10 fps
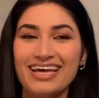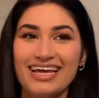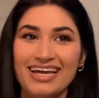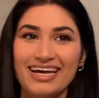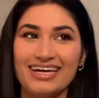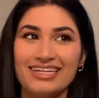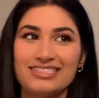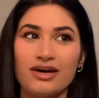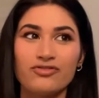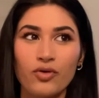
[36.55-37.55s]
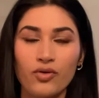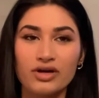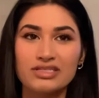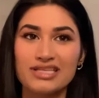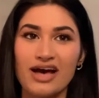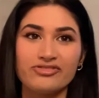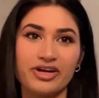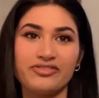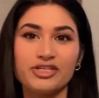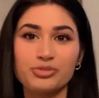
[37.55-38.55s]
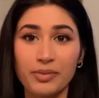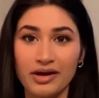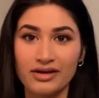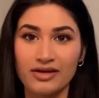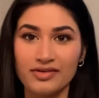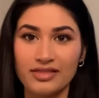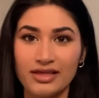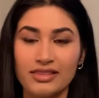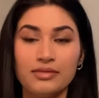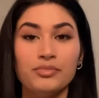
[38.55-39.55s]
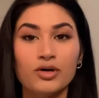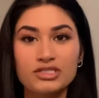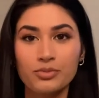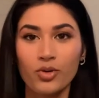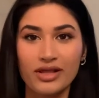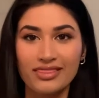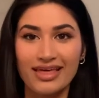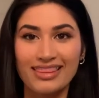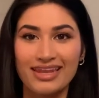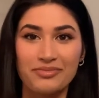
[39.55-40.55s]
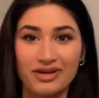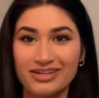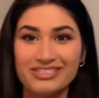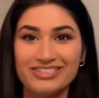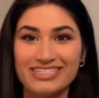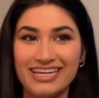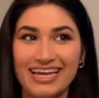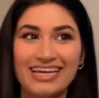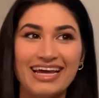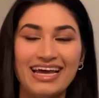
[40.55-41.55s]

And of course, after I finish preparing everything, the most important thing that I'm gonna do today